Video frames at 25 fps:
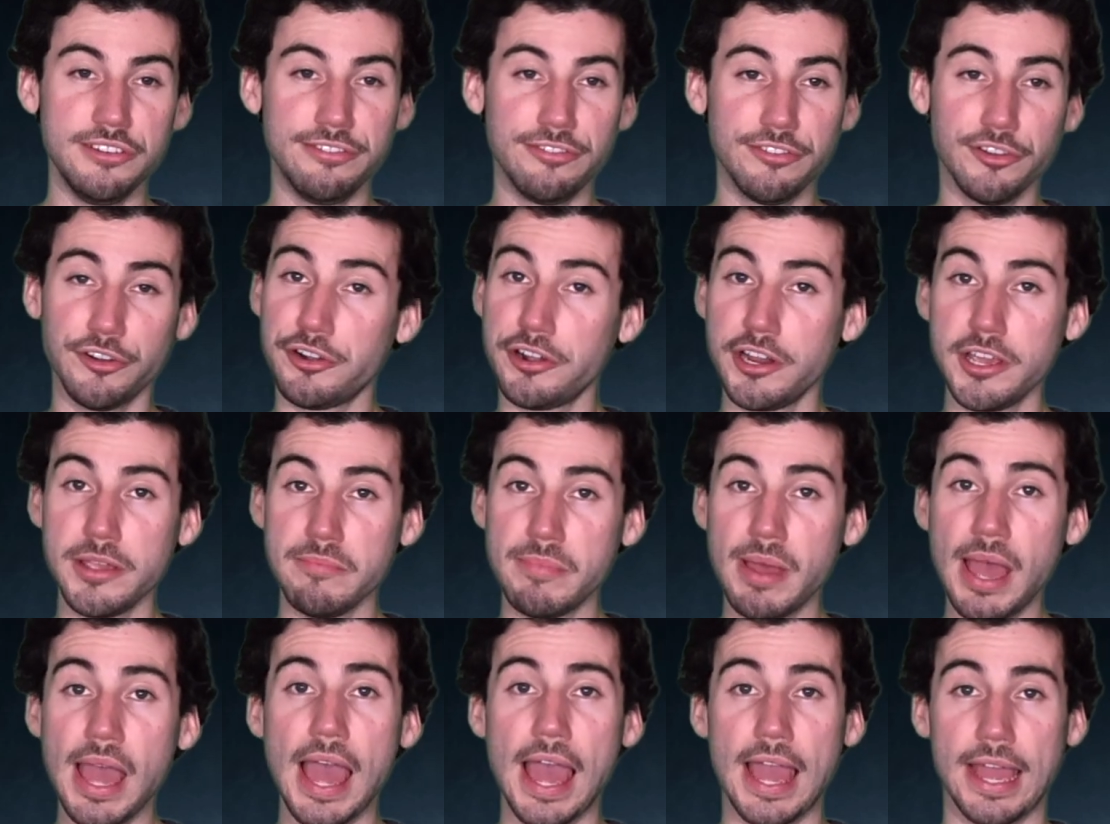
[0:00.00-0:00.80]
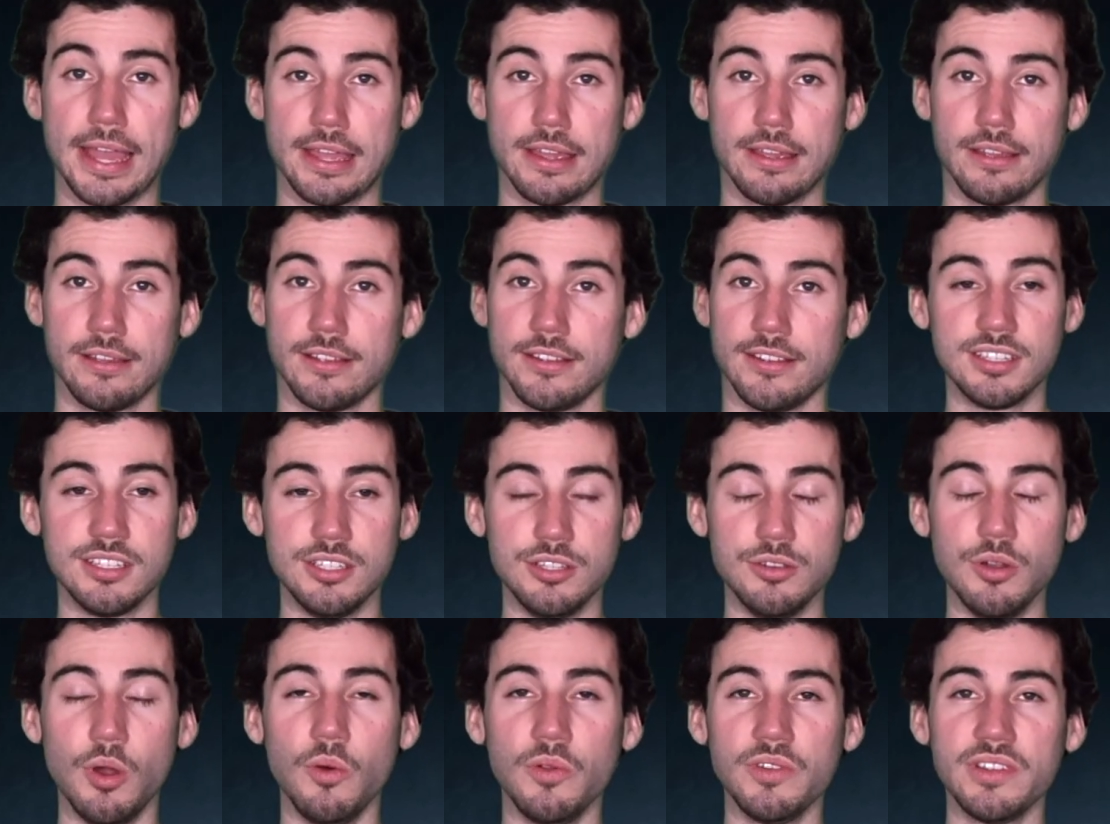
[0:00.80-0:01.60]
flirting back?
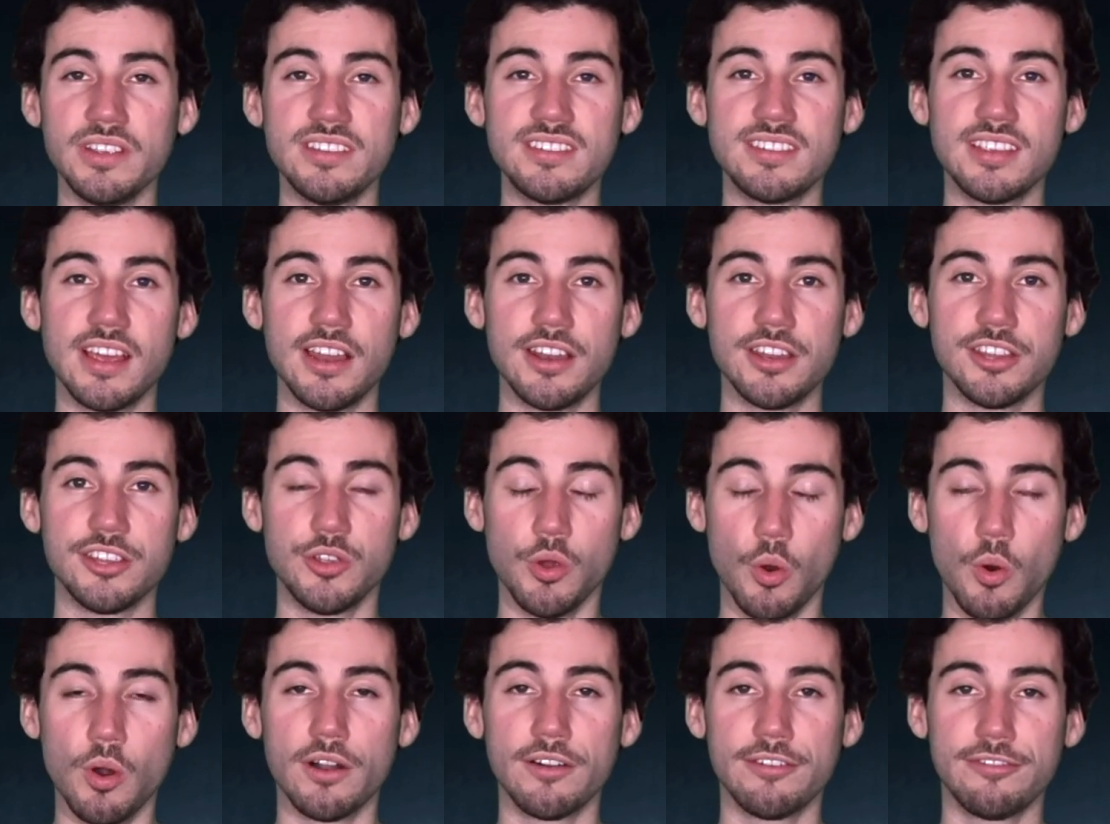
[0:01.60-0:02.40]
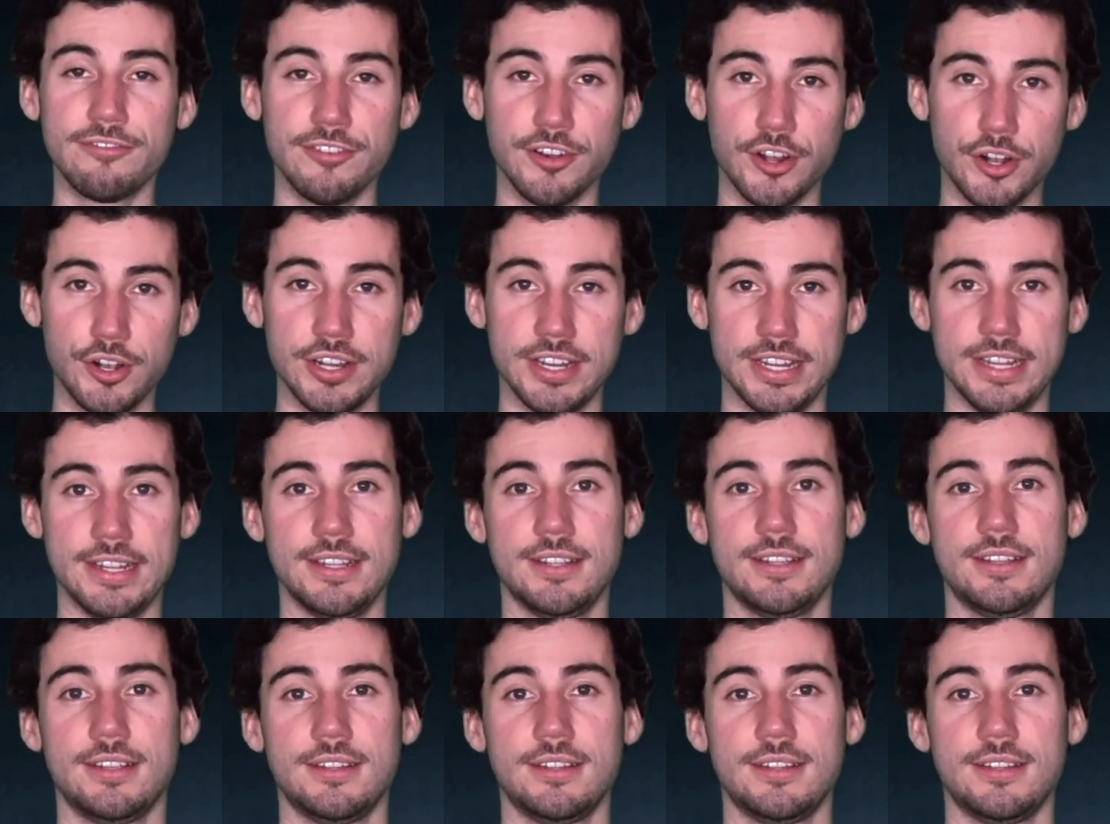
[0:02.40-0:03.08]
You only said you're flirting.